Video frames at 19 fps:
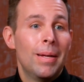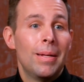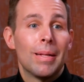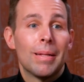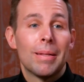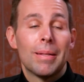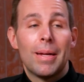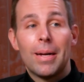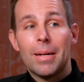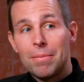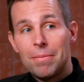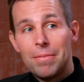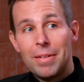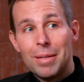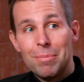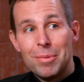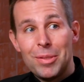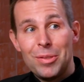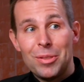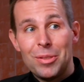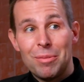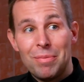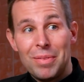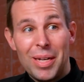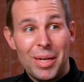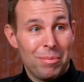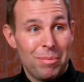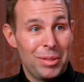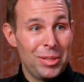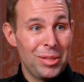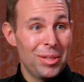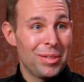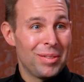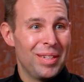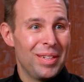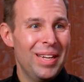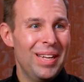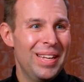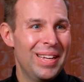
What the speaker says: a lot of families have not returned.